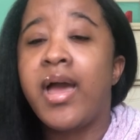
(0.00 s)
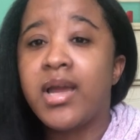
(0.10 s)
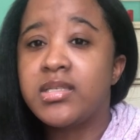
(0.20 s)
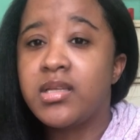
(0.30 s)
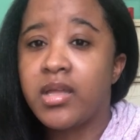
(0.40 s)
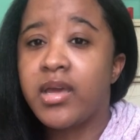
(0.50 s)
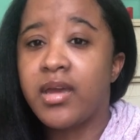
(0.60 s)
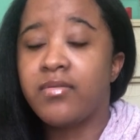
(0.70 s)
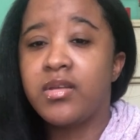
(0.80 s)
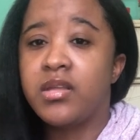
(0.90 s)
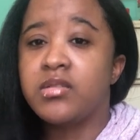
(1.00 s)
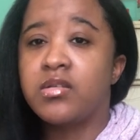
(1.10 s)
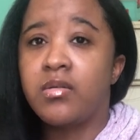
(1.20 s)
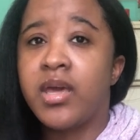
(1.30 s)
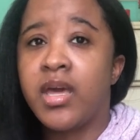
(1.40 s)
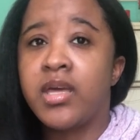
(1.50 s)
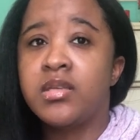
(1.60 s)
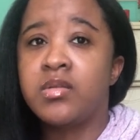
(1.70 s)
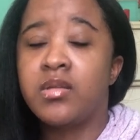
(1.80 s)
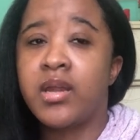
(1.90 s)
acting like everything's okay
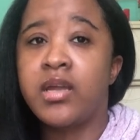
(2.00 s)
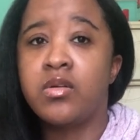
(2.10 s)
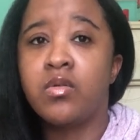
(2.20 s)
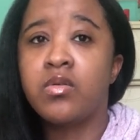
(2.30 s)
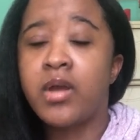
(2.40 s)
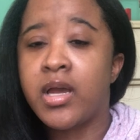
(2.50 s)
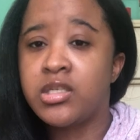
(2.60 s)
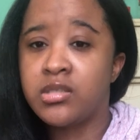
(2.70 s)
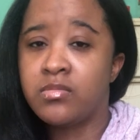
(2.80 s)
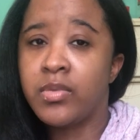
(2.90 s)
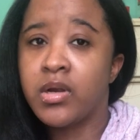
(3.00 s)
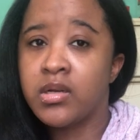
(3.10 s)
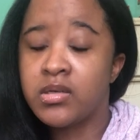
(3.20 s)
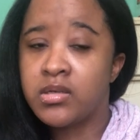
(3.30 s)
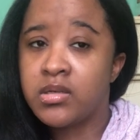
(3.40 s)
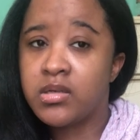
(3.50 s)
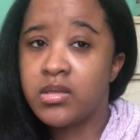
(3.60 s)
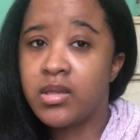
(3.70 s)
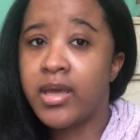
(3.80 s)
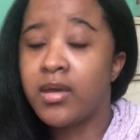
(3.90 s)
so that I don't crash and burn,
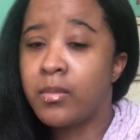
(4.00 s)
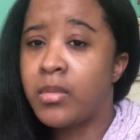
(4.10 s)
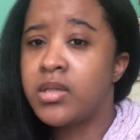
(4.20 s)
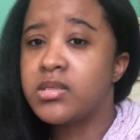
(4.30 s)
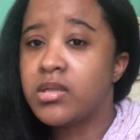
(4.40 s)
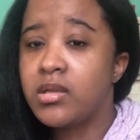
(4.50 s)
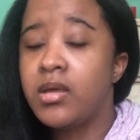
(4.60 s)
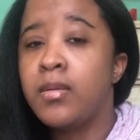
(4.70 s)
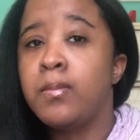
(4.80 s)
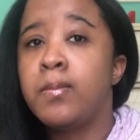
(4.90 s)
like, mentally.